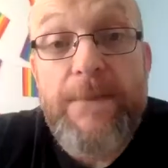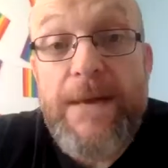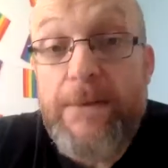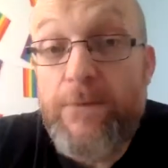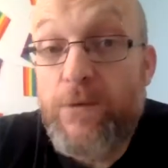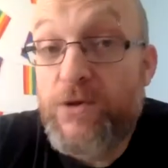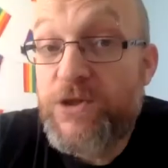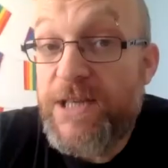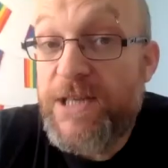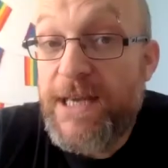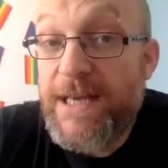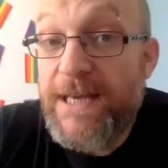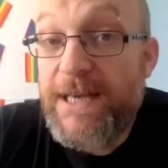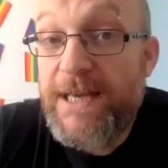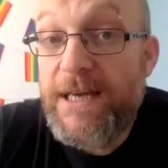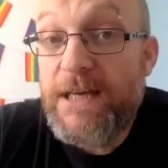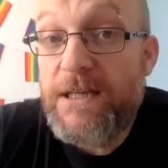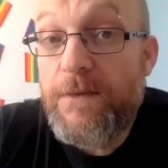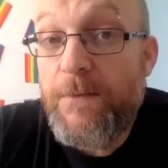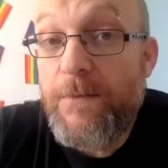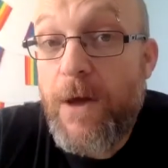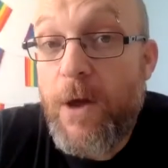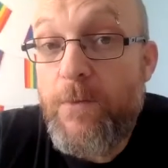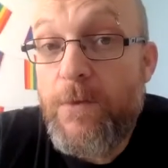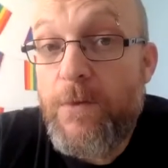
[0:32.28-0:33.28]
people's thinking at
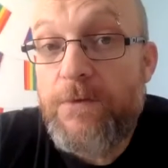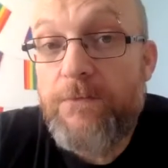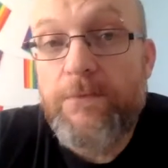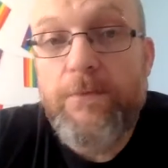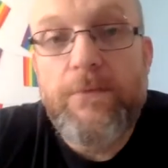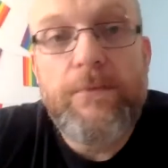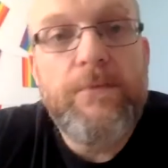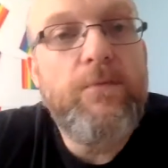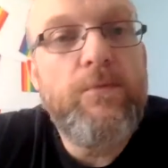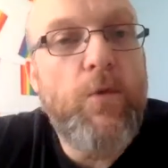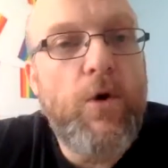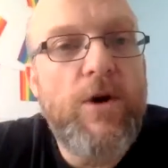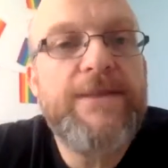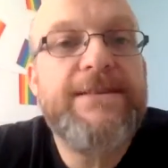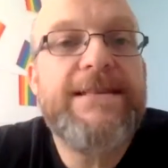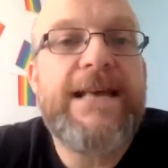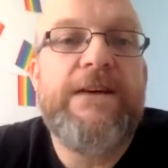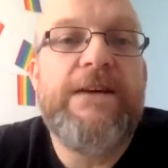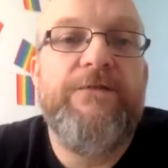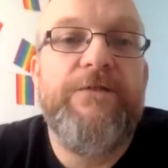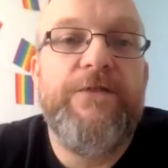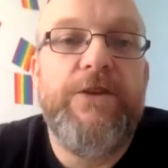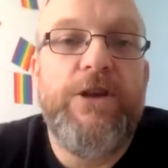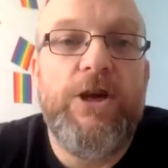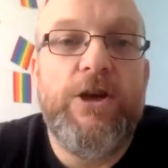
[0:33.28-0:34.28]
the moment. What is
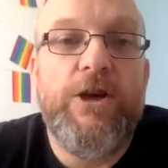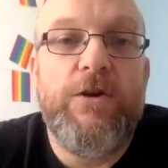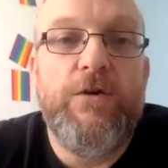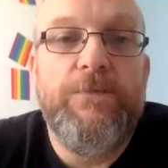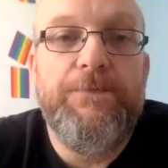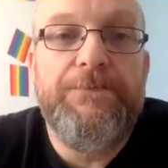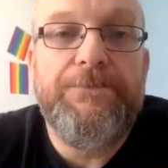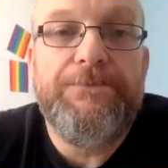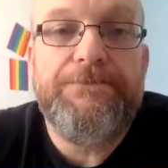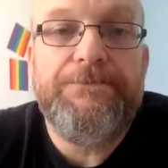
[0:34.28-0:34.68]
that for you?